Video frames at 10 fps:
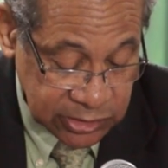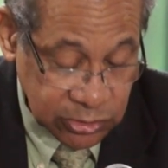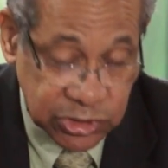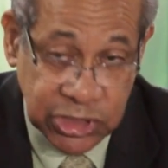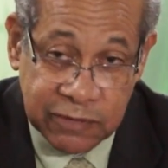
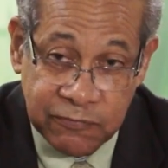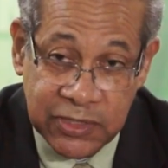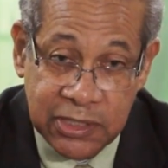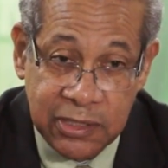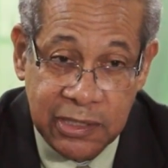So
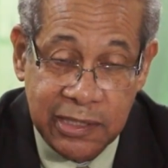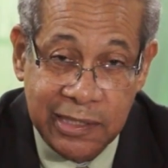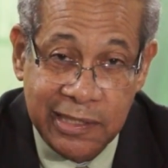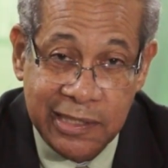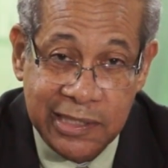CHIKV
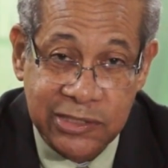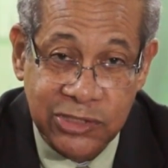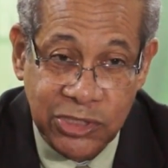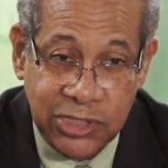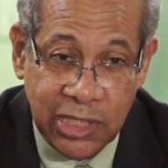is
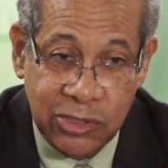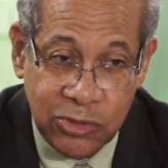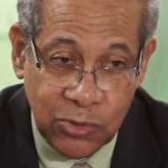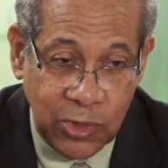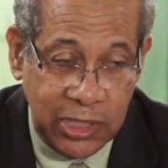just a
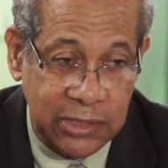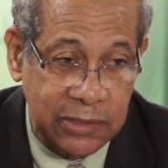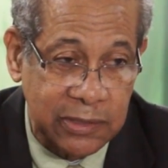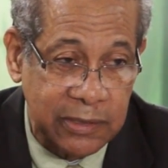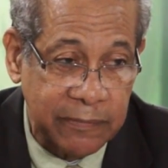new one.
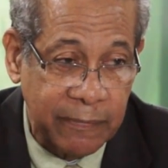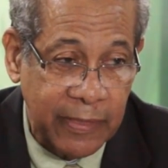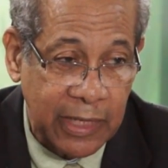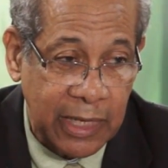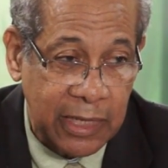
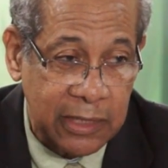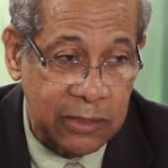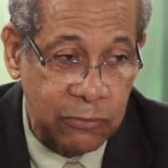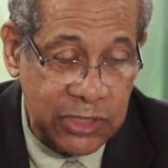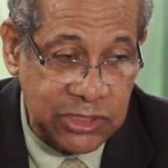
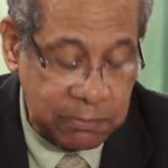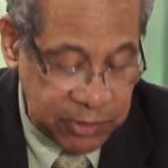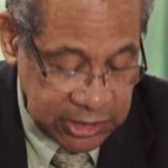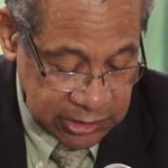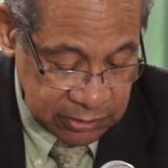The reason
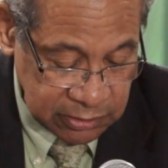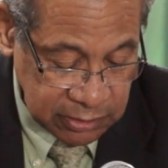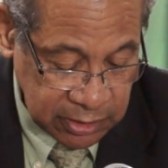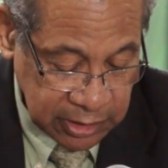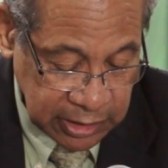being
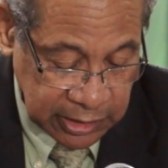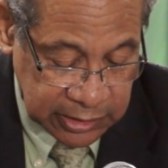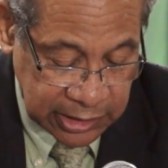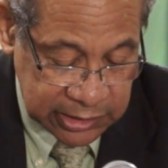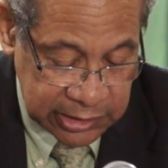
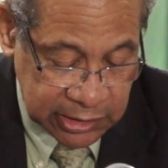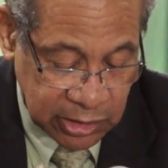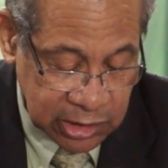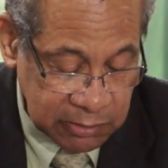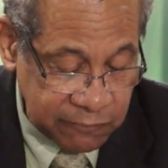that the
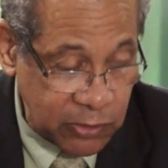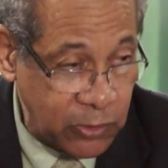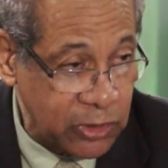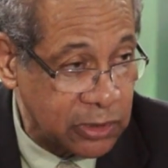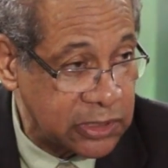economy of the
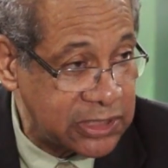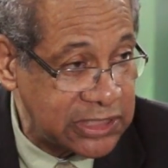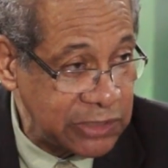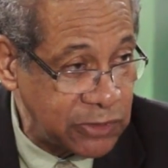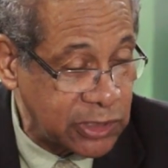world, the
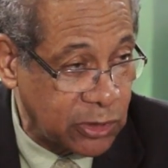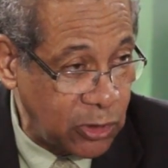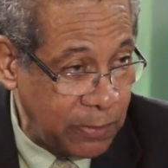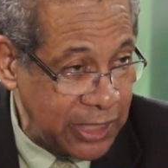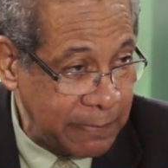serious
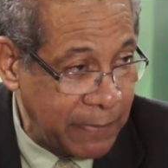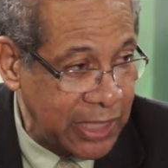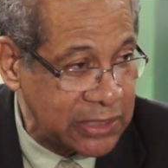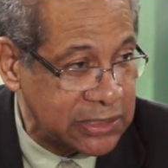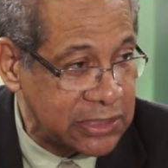global
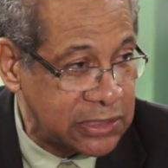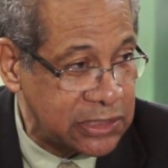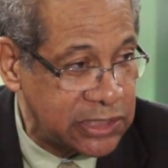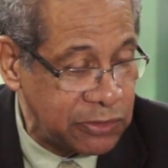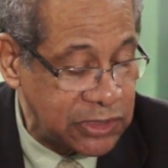imbalances,
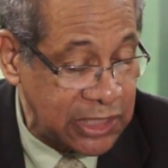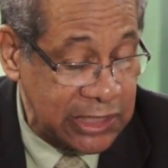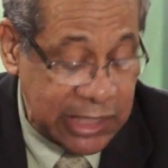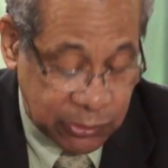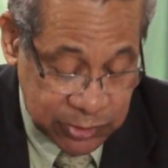the serious
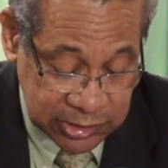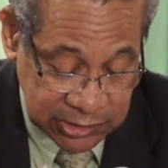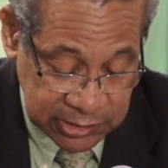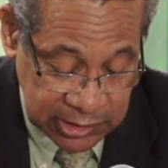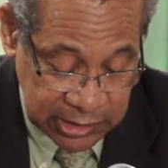inequity,
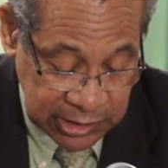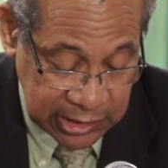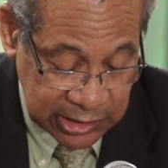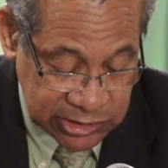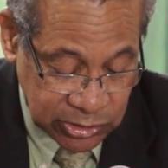
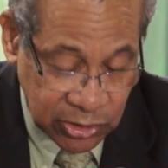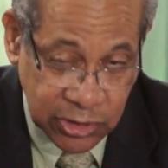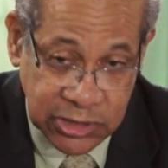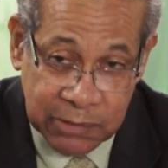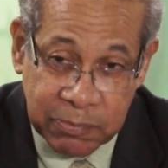is
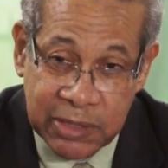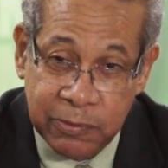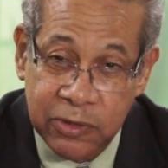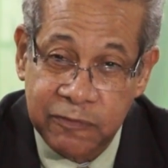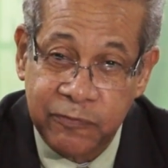causing
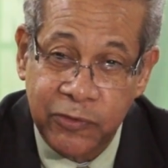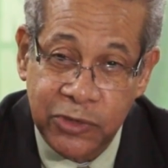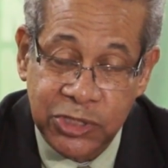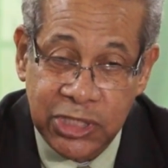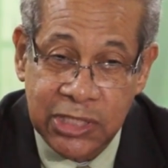people to
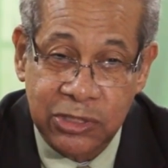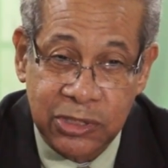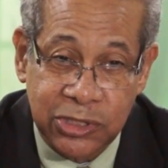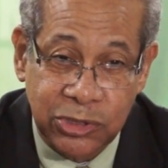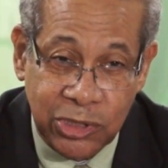forage
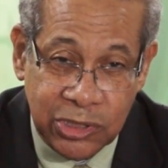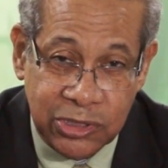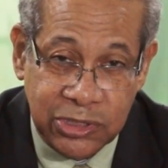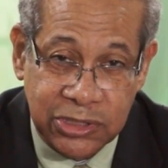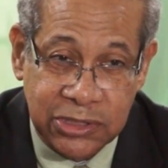into the
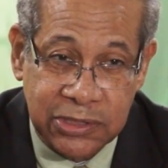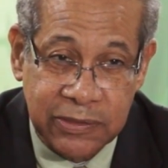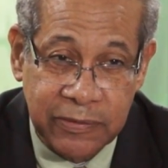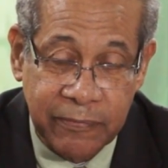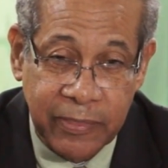jungles,
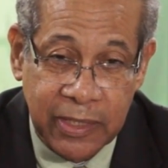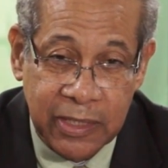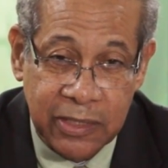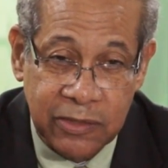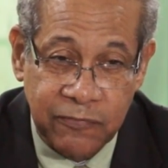
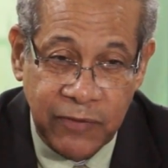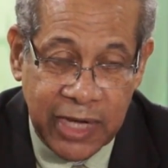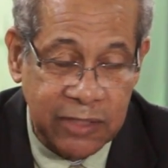to